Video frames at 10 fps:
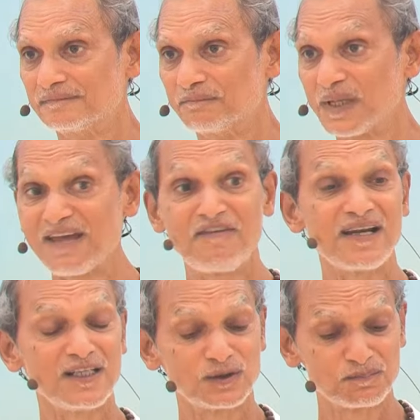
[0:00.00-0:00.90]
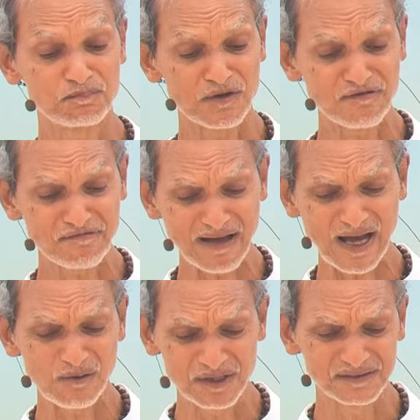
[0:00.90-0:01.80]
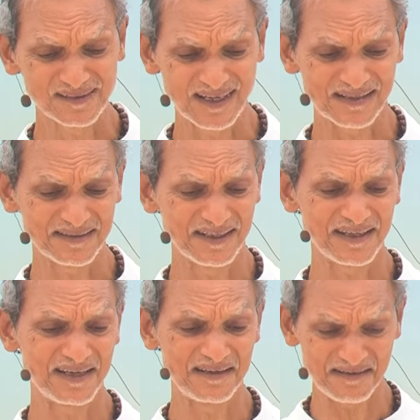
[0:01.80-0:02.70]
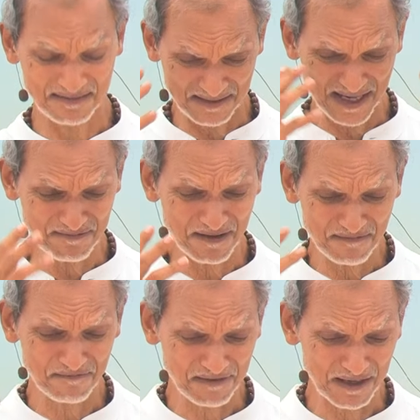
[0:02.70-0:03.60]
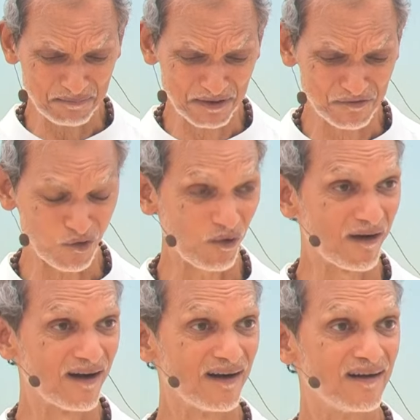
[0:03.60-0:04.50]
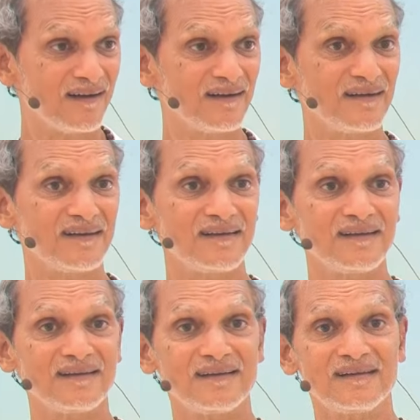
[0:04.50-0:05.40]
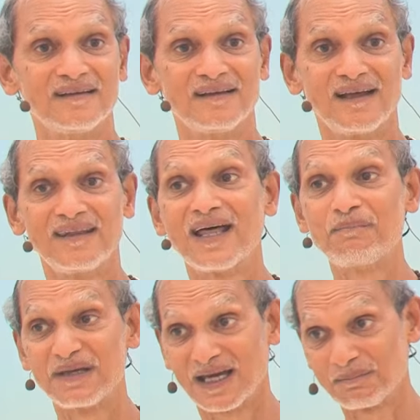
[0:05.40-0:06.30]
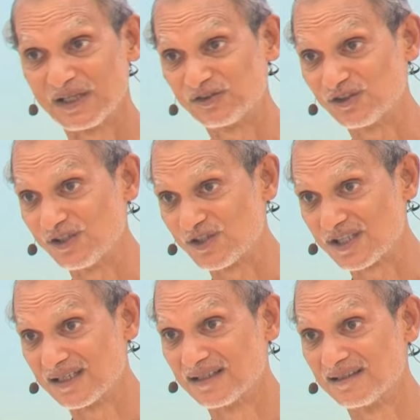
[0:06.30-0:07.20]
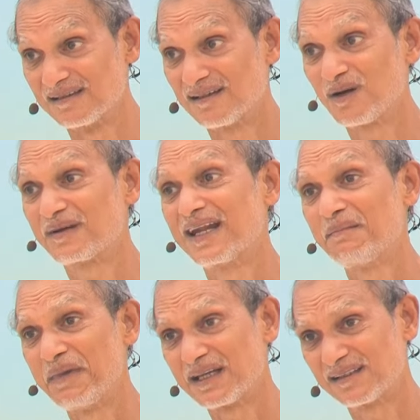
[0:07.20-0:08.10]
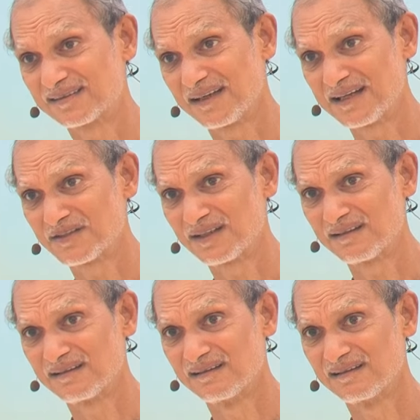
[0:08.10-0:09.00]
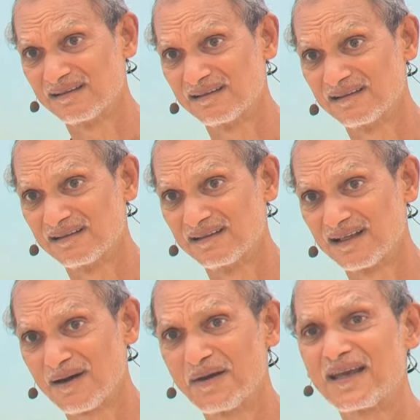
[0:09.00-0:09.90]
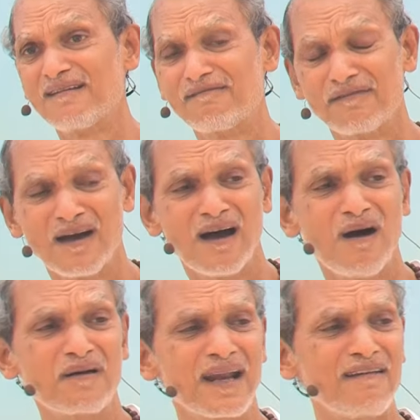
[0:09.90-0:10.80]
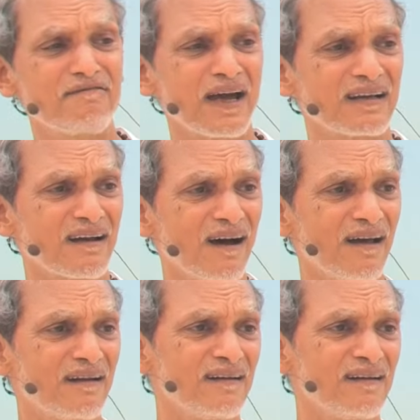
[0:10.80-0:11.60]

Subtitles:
But I felt this profound disconnection that I never even felt before. That began my search. How can I make this connection? How can I find God?